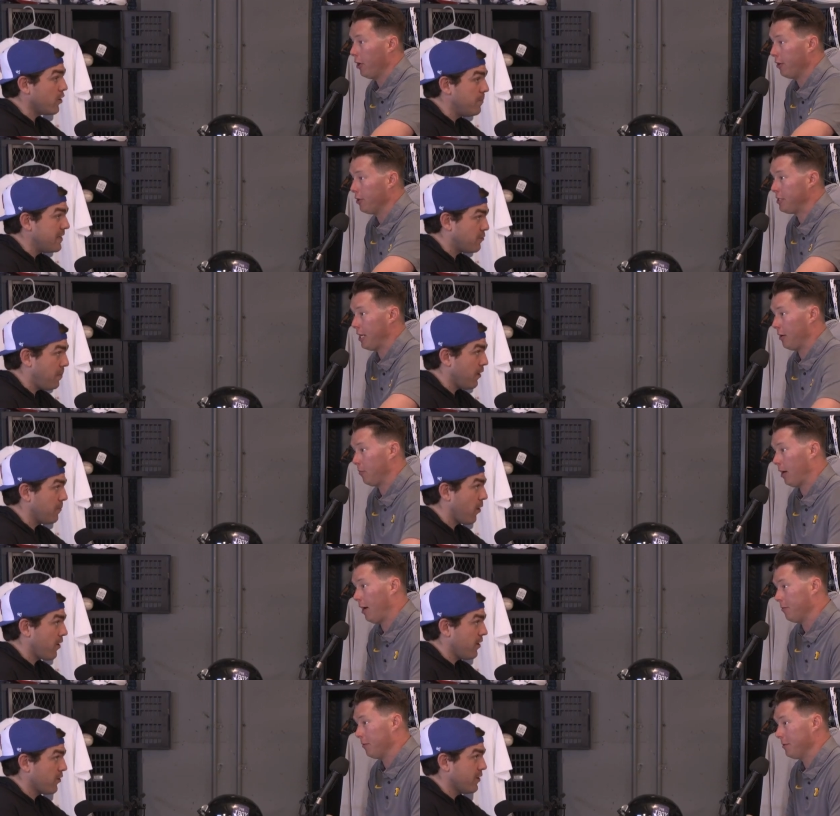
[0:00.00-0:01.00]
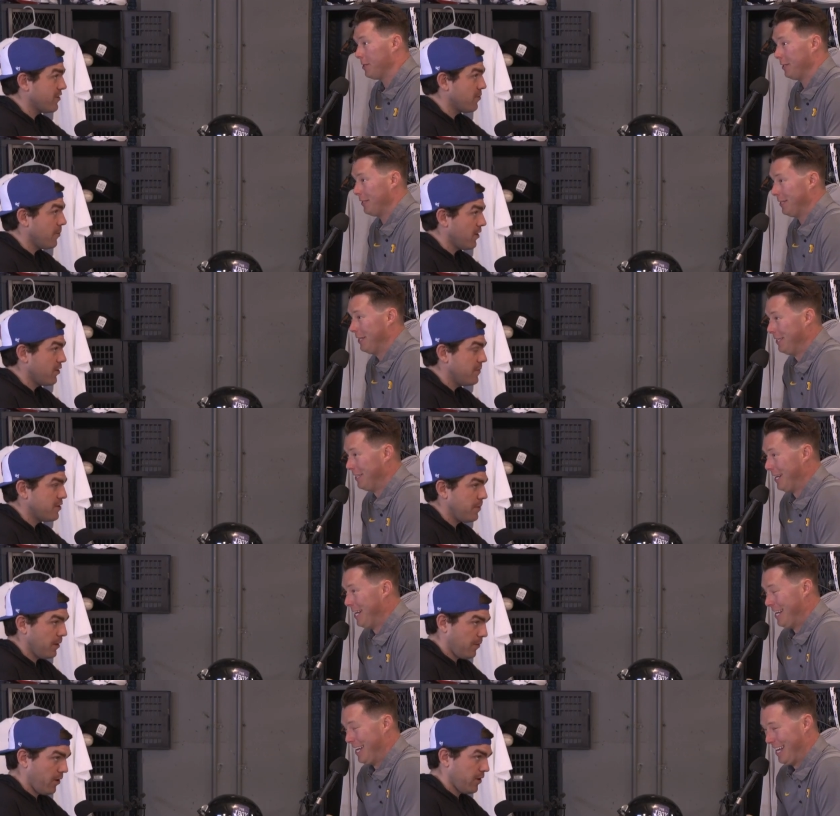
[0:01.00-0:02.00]
Speaker 1: misspelled Mario Cristobal. You
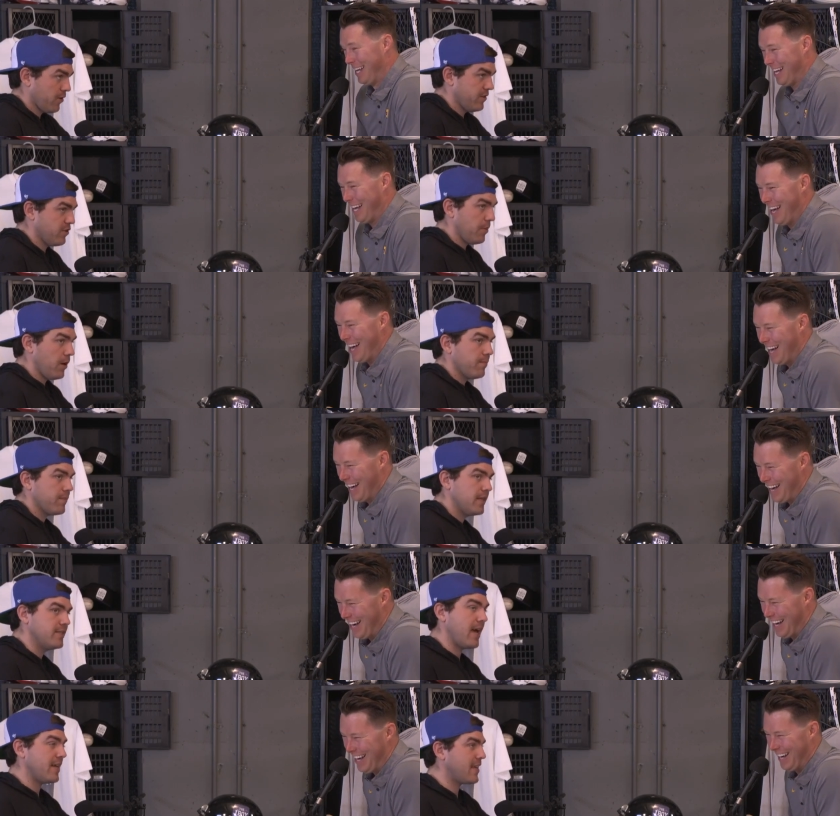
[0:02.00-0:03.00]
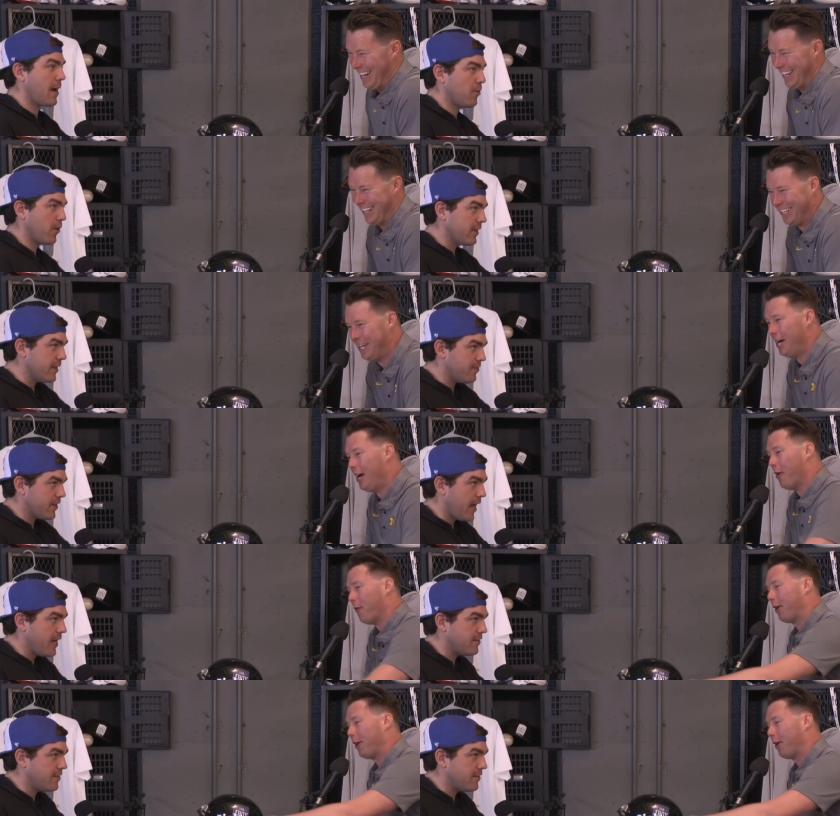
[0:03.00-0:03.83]
misspelled Mario Cristobal. D- Dabo ain't leaving the ACC. We're